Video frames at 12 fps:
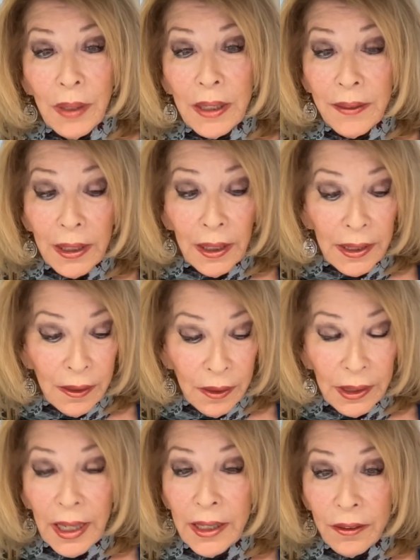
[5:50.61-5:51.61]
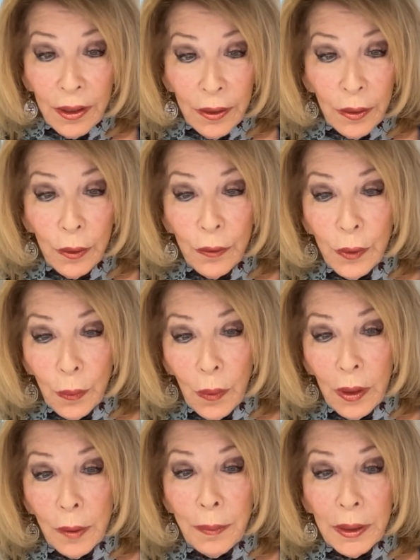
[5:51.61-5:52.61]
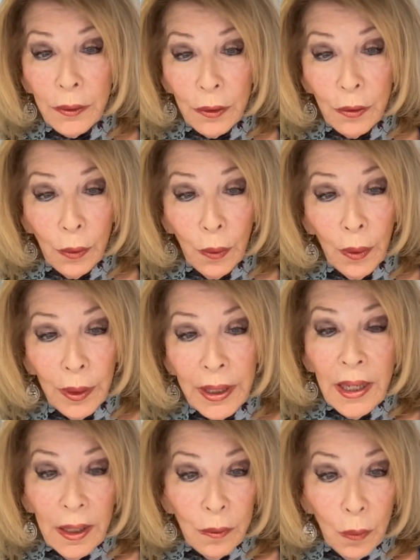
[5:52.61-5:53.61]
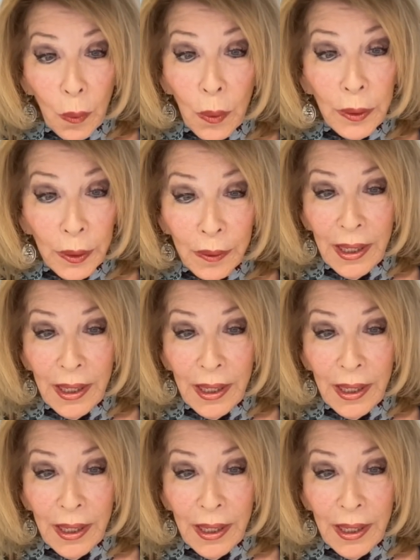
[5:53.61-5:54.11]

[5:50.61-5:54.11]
And then I can tell you, if you want, about the story at Warner,